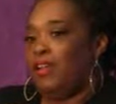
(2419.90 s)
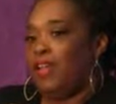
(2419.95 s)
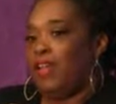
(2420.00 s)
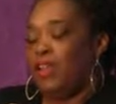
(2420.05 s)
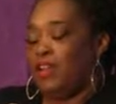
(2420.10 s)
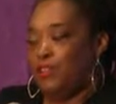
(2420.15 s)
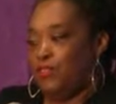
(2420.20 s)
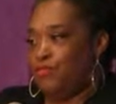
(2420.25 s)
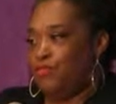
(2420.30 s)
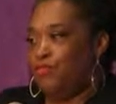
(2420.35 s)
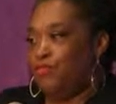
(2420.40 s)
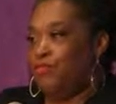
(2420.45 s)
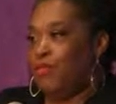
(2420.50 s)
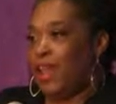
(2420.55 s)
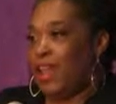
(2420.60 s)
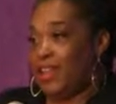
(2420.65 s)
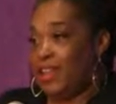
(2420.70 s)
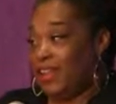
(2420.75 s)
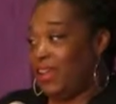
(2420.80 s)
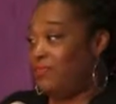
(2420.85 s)
and who
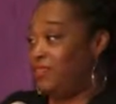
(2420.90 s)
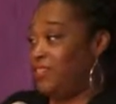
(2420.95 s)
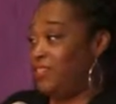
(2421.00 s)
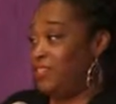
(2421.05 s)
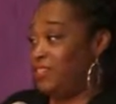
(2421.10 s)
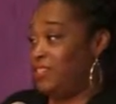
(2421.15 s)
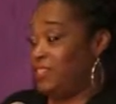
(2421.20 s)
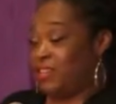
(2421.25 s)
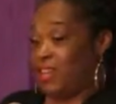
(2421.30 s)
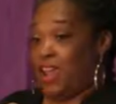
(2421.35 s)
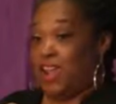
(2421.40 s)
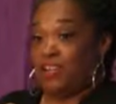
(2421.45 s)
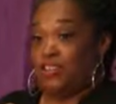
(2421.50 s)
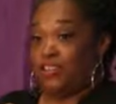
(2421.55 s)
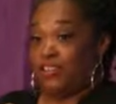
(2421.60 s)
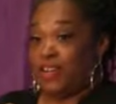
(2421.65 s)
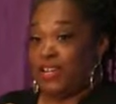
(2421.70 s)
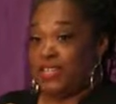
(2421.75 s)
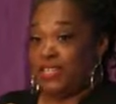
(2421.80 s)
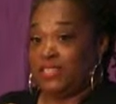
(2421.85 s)
had lived at this
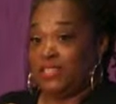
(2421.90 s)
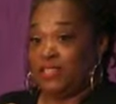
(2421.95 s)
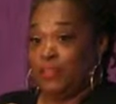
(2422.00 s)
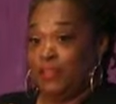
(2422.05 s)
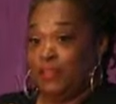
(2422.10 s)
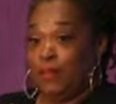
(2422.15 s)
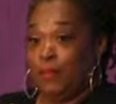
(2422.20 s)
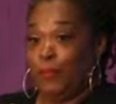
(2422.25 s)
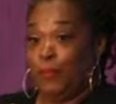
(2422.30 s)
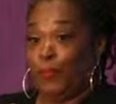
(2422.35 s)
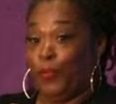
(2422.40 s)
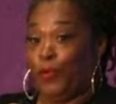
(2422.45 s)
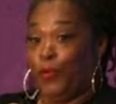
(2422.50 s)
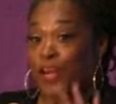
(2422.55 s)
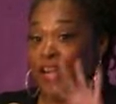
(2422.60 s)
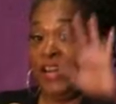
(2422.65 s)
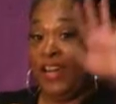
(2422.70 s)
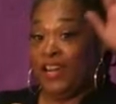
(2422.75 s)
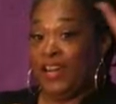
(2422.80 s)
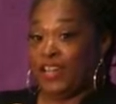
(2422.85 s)
address
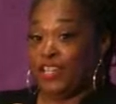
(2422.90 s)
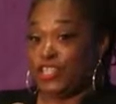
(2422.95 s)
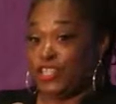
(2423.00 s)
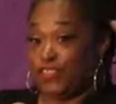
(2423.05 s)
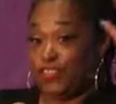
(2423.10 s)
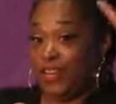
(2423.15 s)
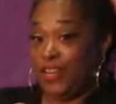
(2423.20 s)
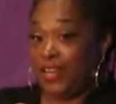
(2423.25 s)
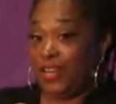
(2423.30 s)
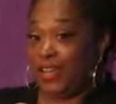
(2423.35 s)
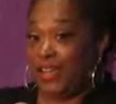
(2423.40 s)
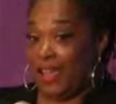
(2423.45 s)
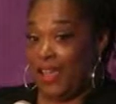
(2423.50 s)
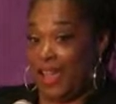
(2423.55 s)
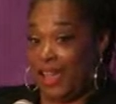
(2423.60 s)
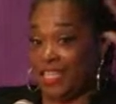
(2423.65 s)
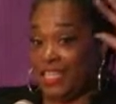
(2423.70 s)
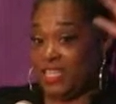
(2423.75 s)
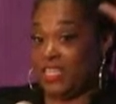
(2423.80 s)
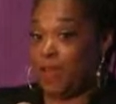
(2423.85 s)
pre-Katrina
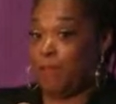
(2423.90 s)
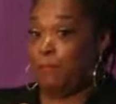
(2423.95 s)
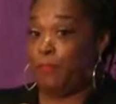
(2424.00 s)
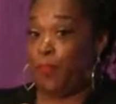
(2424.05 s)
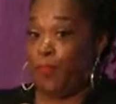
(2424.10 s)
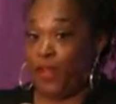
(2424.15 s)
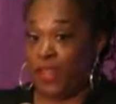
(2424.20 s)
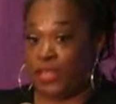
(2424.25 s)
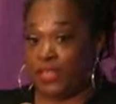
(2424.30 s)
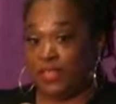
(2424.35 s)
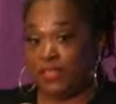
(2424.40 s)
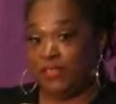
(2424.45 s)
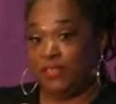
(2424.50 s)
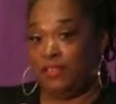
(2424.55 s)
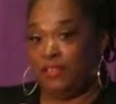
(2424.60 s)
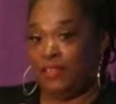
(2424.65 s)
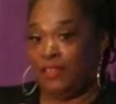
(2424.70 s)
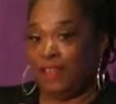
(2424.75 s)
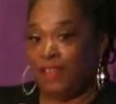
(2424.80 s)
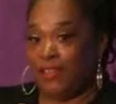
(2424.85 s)
at some point.
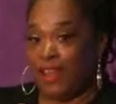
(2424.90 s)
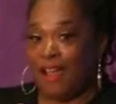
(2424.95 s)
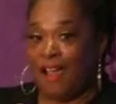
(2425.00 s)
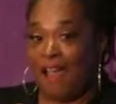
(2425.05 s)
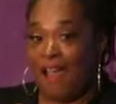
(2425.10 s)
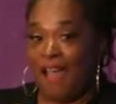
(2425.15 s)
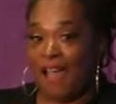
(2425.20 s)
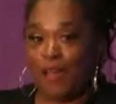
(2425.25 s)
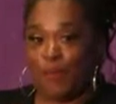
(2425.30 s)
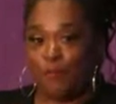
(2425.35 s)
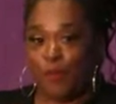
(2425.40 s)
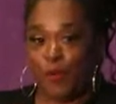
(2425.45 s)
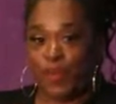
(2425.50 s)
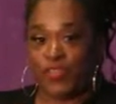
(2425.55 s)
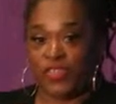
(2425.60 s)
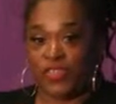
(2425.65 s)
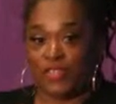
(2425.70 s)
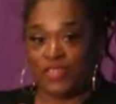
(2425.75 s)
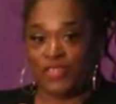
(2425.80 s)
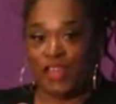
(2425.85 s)
Now, I
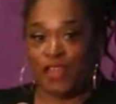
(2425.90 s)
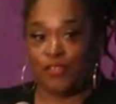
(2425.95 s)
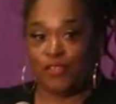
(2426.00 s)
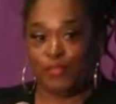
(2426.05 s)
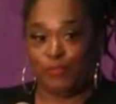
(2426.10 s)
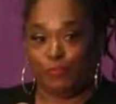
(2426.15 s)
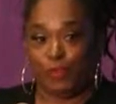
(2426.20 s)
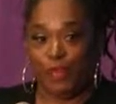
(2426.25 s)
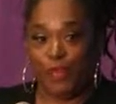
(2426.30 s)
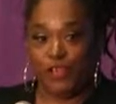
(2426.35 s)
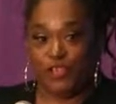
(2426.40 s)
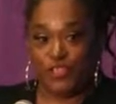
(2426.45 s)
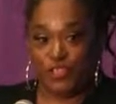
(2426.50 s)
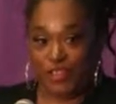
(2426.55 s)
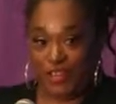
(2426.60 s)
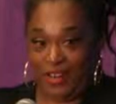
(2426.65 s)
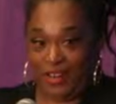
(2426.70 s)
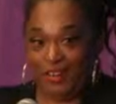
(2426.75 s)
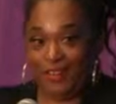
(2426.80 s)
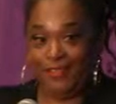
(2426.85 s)
bought this house
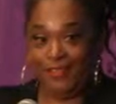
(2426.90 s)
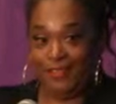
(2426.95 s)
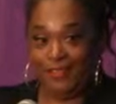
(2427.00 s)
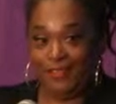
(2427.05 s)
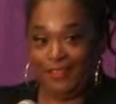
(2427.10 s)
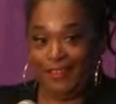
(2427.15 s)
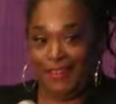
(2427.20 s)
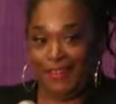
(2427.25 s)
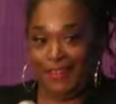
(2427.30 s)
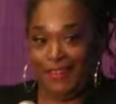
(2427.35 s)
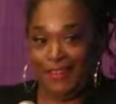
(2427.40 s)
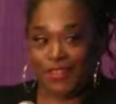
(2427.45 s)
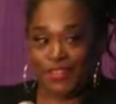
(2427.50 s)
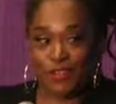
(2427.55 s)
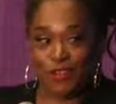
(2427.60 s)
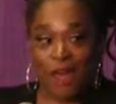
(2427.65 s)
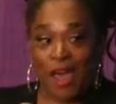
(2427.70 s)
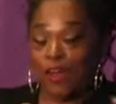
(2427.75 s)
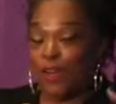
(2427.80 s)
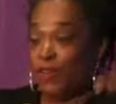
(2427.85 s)
pre-Katrina,
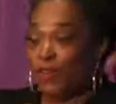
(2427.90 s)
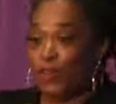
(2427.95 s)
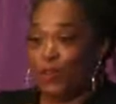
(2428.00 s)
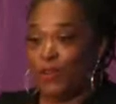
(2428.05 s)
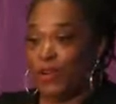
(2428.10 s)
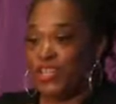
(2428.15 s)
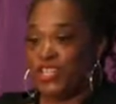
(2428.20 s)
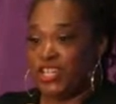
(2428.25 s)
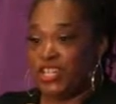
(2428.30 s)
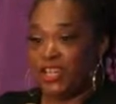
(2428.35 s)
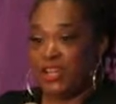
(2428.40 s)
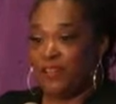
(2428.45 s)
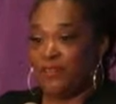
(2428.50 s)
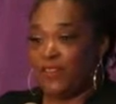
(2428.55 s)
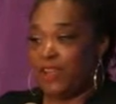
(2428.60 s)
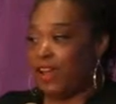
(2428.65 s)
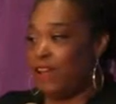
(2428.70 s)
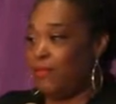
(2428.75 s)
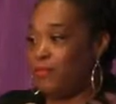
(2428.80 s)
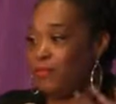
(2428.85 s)
so I don't know when she lived
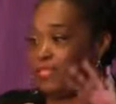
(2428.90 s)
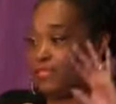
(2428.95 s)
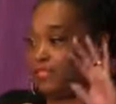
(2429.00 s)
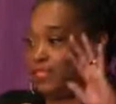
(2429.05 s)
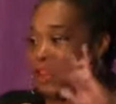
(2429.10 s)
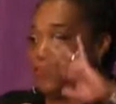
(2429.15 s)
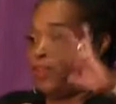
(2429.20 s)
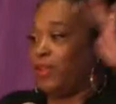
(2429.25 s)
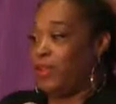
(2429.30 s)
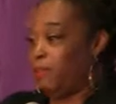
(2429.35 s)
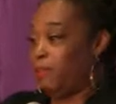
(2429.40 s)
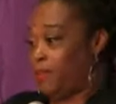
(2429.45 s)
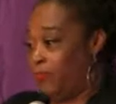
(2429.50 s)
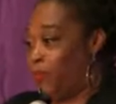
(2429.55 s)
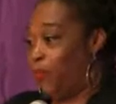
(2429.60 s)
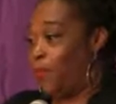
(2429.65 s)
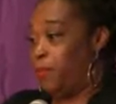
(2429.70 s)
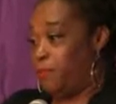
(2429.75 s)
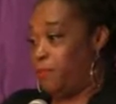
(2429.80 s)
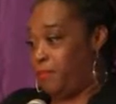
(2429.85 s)
there. It was definitely
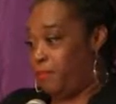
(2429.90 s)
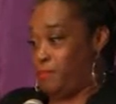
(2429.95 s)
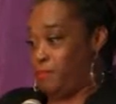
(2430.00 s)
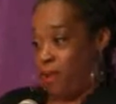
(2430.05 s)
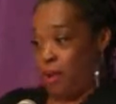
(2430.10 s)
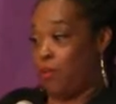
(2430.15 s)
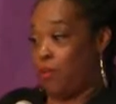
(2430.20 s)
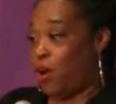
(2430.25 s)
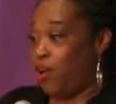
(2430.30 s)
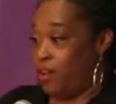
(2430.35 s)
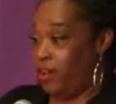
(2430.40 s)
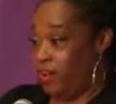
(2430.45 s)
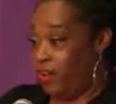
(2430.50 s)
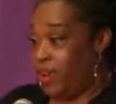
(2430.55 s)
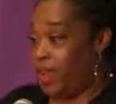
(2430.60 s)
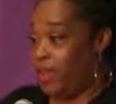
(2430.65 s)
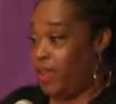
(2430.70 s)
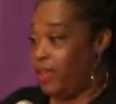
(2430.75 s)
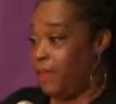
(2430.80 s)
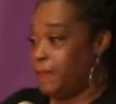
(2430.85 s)
before my partner and
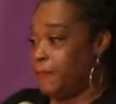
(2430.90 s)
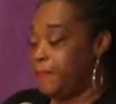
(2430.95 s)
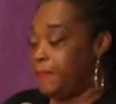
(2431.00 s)
I.